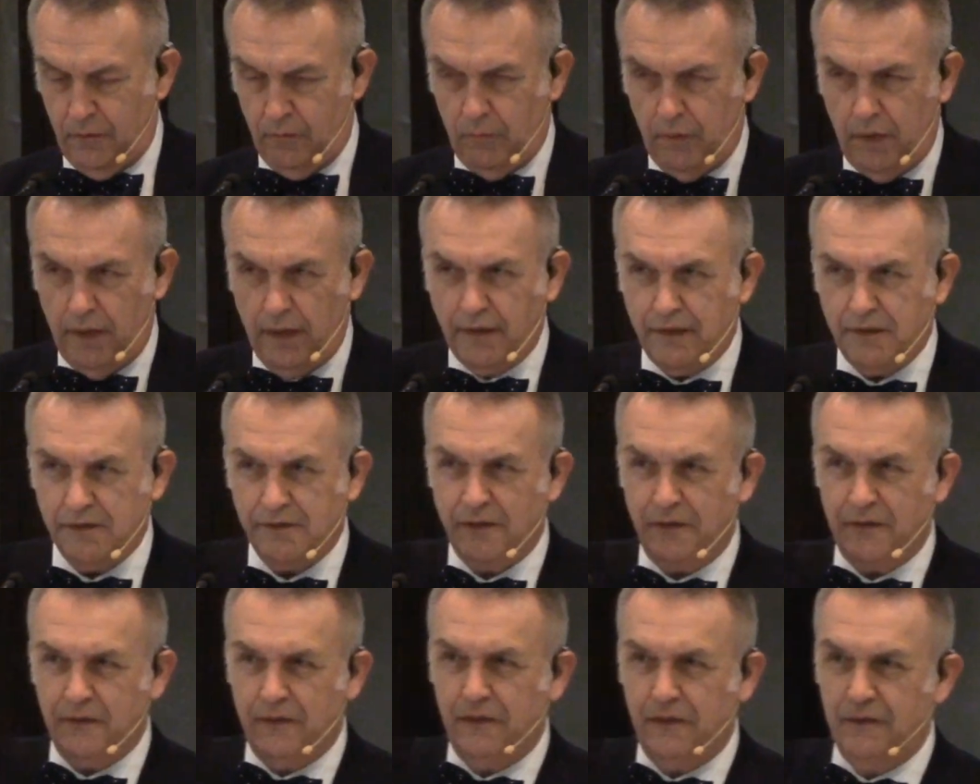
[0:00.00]
Why
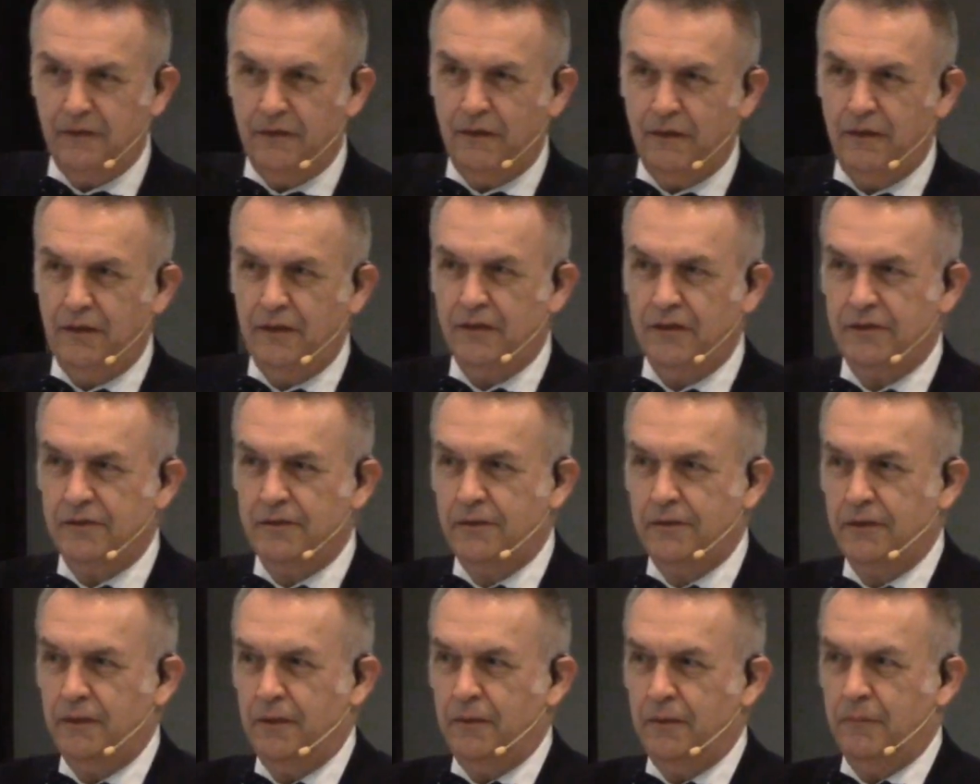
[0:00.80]
is it that
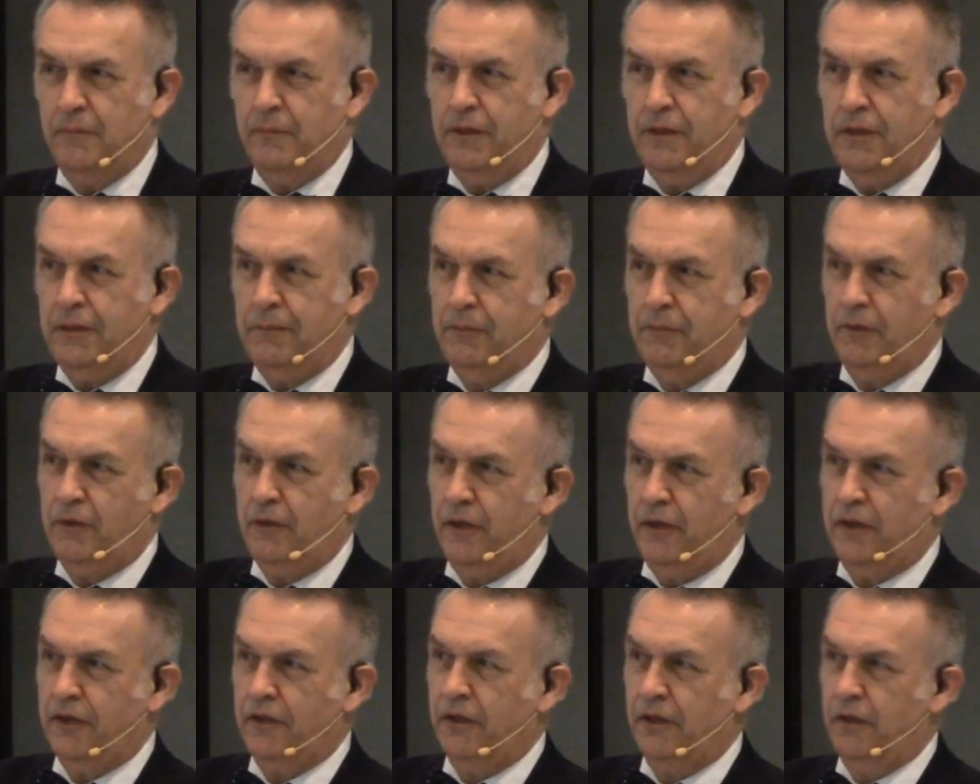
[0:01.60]
these
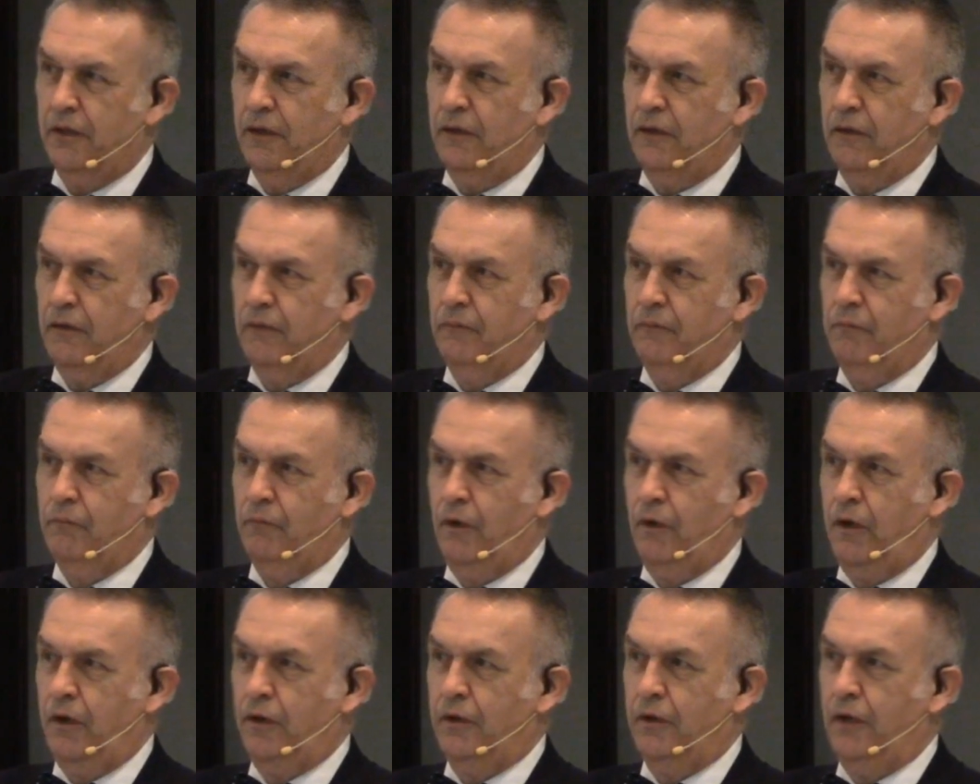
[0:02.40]
people are
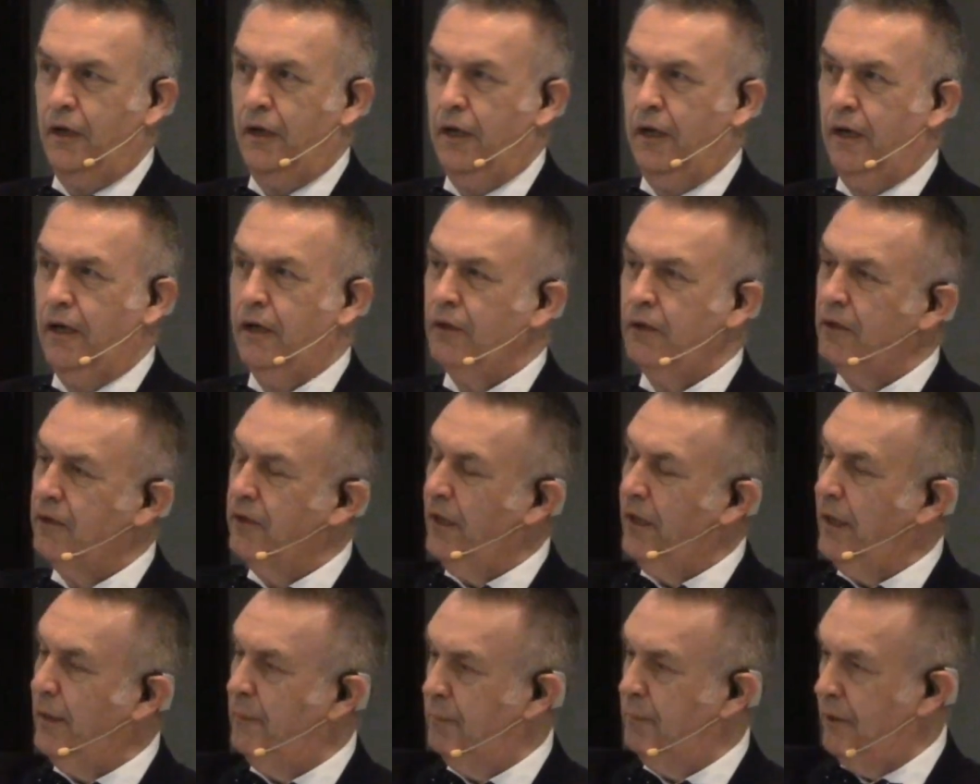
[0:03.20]

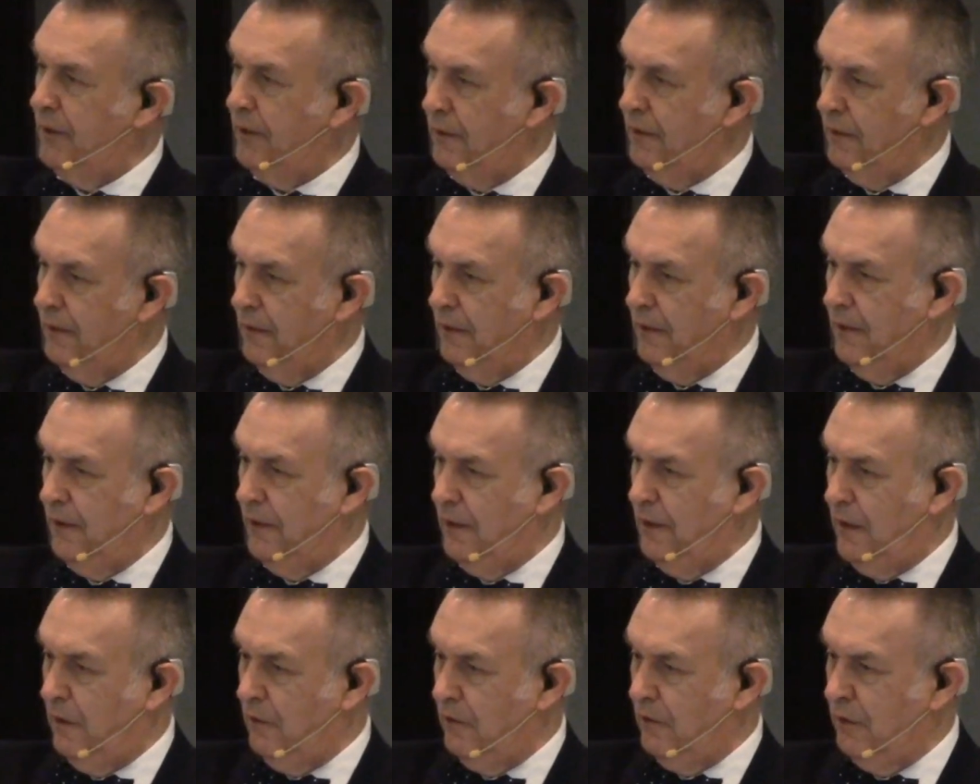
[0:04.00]
held up in
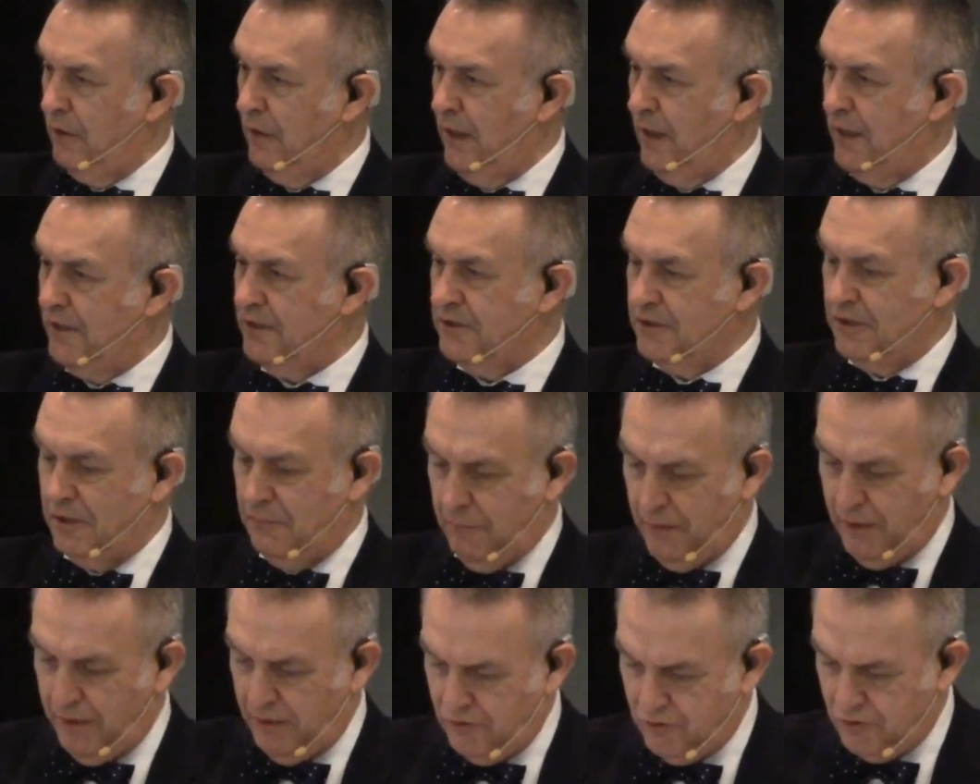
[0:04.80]
our
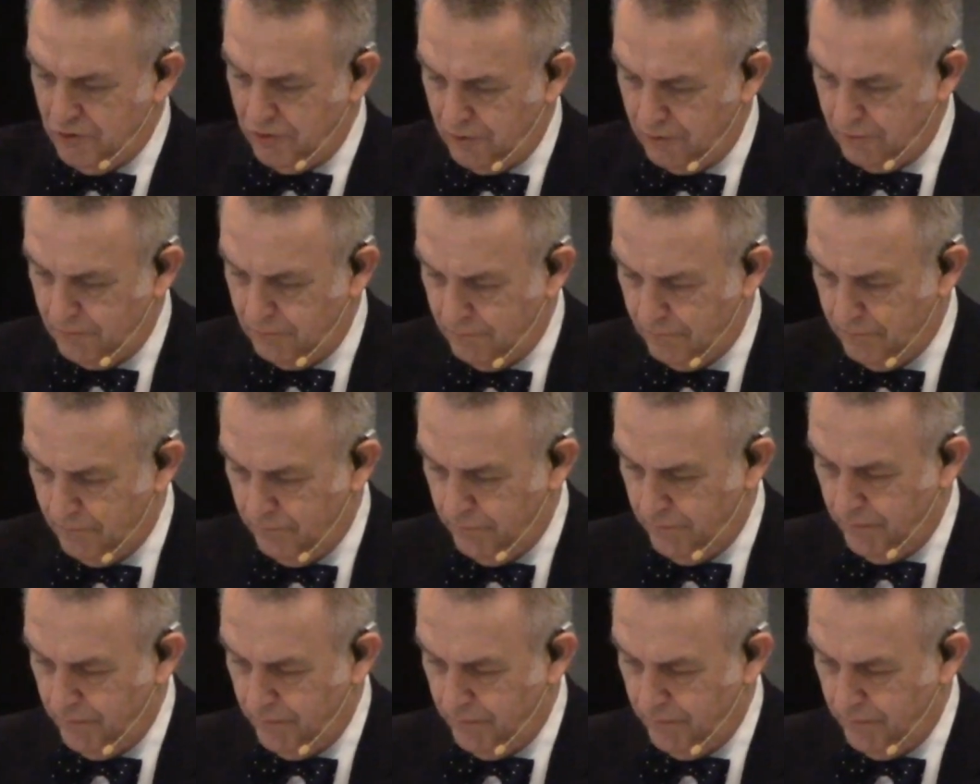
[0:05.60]
estimation?